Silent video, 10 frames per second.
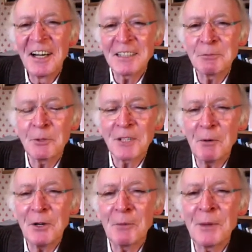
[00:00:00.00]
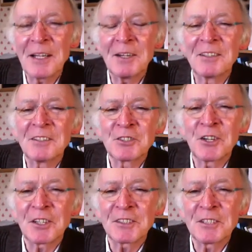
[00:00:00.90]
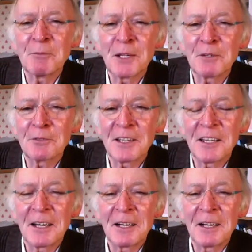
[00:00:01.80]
I suppose I wonder how many circuits he made of the